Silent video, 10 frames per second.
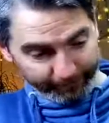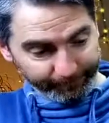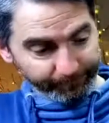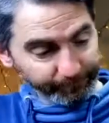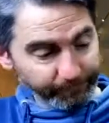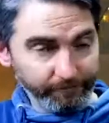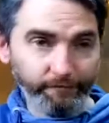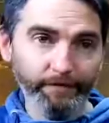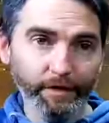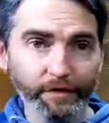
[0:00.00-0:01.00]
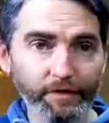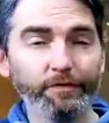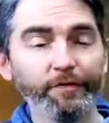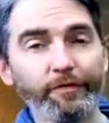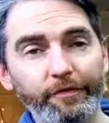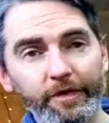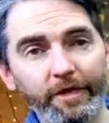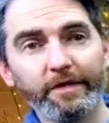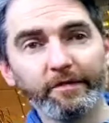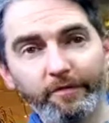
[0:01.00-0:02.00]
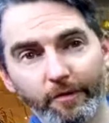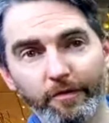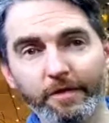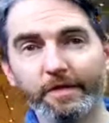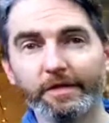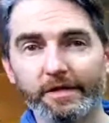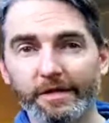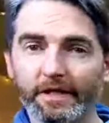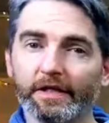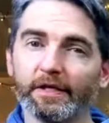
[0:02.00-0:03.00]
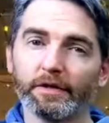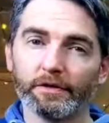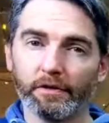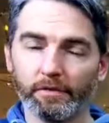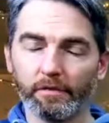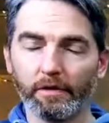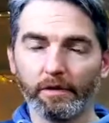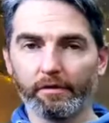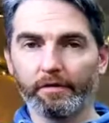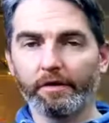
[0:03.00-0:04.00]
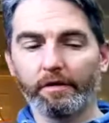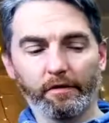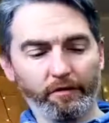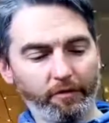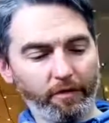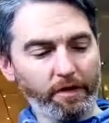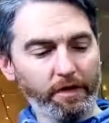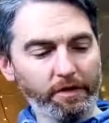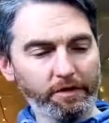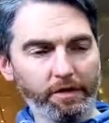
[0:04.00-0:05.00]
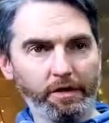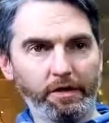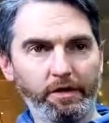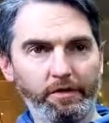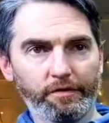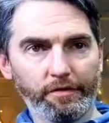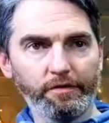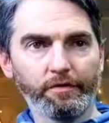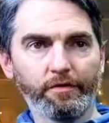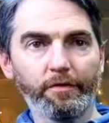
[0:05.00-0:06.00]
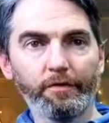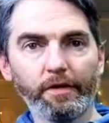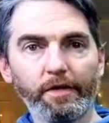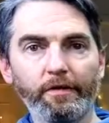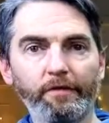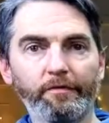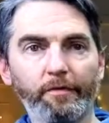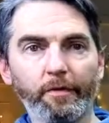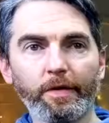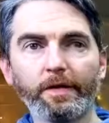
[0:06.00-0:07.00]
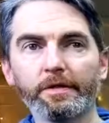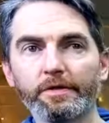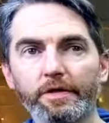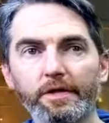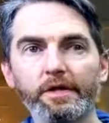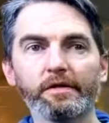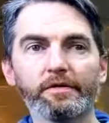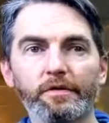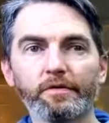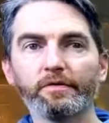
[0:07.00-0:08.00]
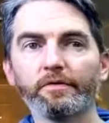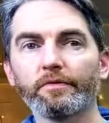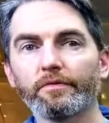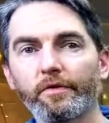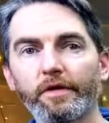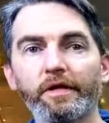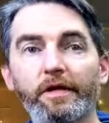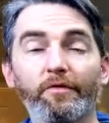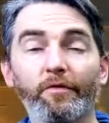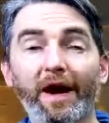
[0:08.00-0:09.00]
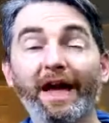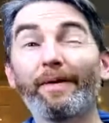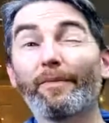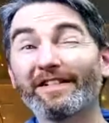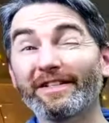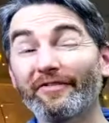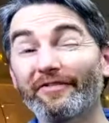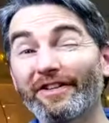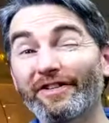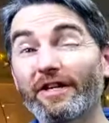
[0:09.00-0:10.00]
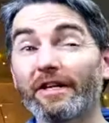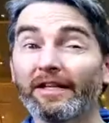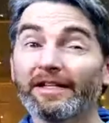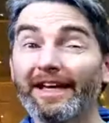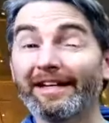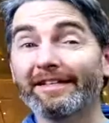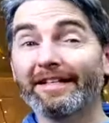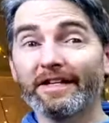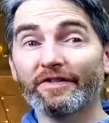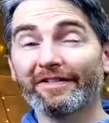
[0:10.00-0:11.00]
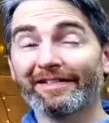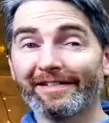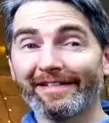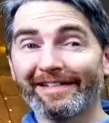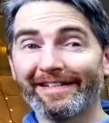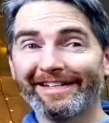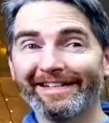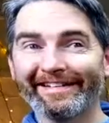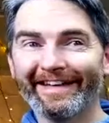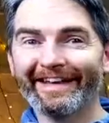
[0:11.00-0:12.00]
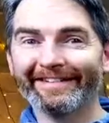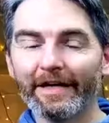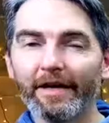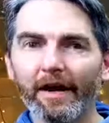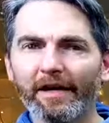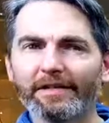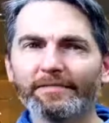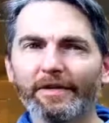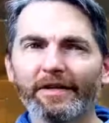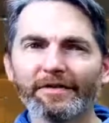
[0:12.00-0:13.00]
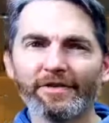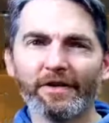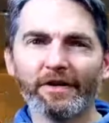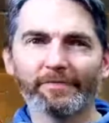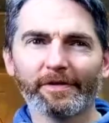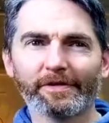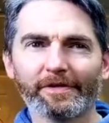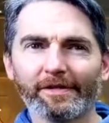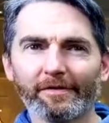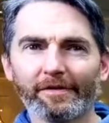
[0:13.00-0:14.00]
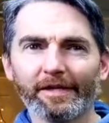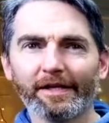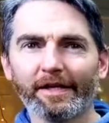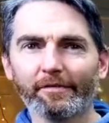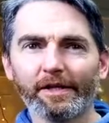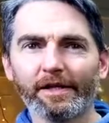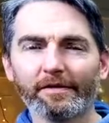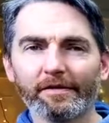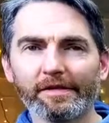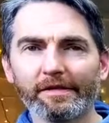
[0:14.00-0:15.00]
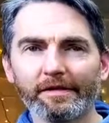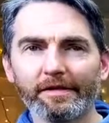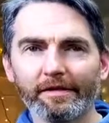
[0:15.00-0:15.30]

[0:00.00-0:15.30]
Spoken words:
4. 2, 3, 4. C. 2, 3, 4. G. 2, 3, 4. G. 2, 3, 4. And then we're actually going to finish. Let's add in an extra little C at the end. I didn't put it on the chart because it all laid out really nicely